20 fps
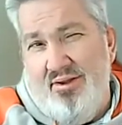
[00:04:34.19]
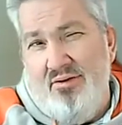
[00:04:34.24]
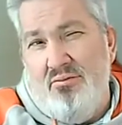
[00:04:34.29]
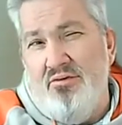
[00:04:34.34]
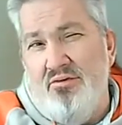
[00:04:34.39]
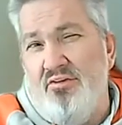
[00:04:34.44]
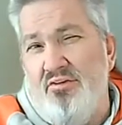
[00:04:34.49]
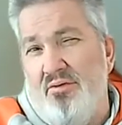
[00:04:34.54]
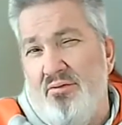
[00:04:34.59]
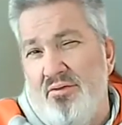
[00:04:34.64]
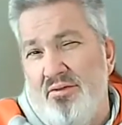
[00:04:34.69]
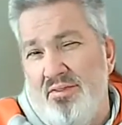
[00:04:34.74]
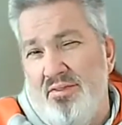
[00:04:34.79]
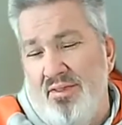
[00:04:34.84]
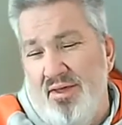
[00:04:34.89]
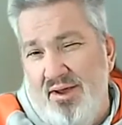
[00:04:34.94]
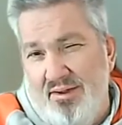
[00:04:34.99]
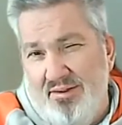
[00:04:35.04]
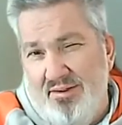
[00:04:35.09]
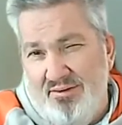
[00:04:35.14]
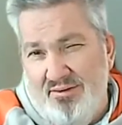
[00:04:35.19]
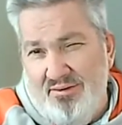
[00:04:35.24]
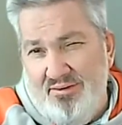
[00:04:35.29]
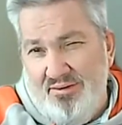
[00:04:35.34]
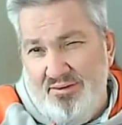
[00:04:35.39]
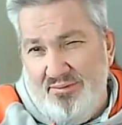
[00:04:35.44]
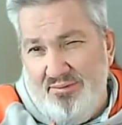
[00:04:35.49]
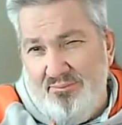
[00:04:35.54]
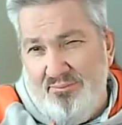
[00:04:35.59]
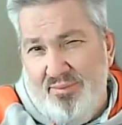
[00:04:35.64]
which there were
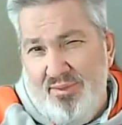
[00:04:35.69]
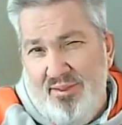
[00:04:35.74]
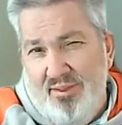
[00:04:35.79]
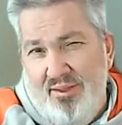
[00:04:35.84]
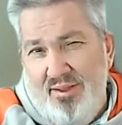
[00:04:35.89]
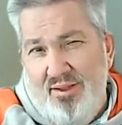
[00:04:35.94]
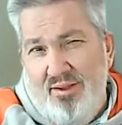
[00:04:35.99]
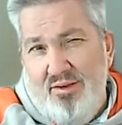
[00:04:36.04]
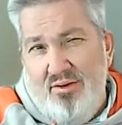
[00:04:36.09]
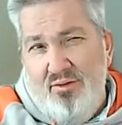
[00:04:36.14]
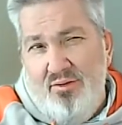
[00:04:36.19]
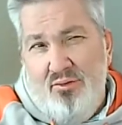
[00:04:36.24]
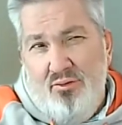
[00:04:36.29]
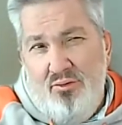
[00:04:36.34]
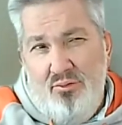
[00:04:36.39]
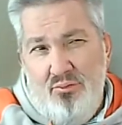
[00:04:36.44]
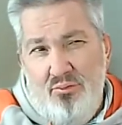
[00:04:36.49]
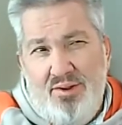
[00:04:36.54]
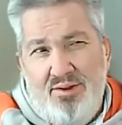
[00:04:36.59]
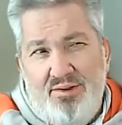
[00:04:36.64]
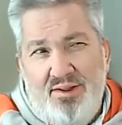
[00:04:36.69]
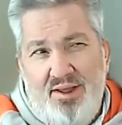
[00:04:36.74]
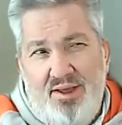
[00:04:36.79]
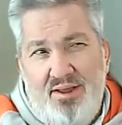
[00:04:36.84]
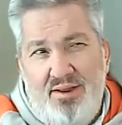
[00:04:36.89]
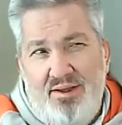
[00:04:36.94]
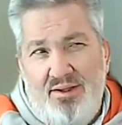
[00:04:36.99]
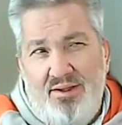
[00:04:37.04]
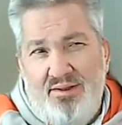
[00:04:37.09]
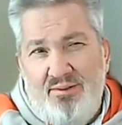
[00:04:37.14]
thousands, always
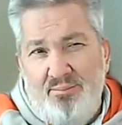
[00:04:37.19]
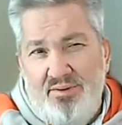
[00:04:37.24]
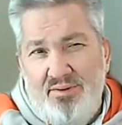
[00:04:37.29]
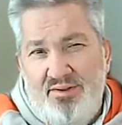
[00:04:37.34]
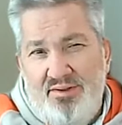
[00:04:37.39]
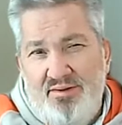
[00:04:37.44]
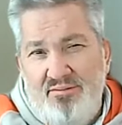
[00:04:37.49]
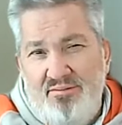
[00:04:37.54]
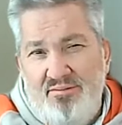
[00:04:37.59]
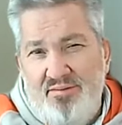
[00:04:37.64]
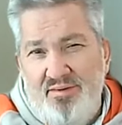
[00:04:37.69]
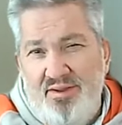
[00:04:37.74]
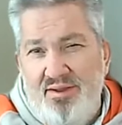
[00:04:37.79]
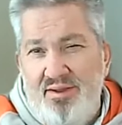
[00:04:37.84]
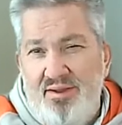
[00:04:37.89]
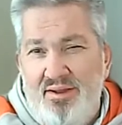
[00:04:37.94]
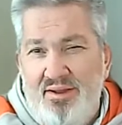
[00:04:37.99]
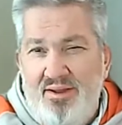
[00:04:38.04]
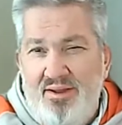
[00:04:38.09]
had a specific